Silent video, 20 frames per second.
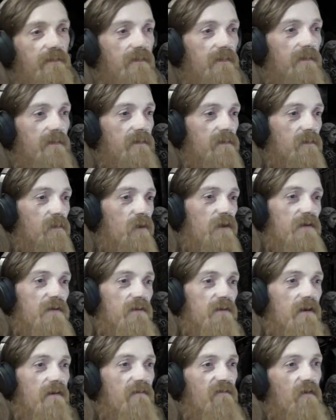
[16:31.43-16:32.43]
Pretty
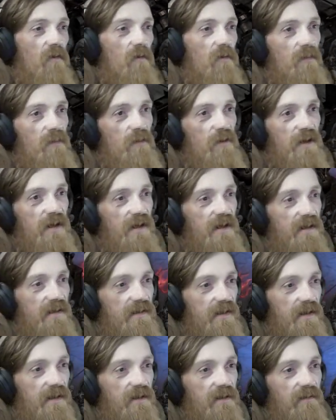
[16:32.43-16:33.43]
straightforward, pretty
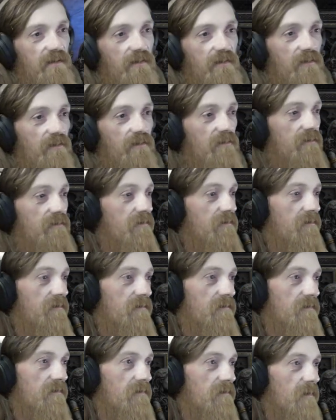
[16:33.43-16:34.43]
easy.
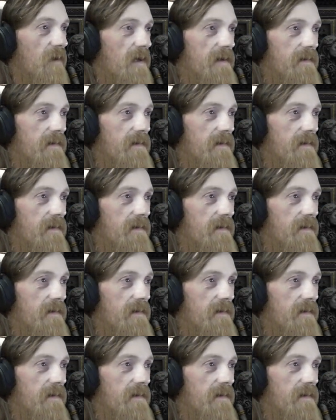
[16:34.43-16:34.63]
Right?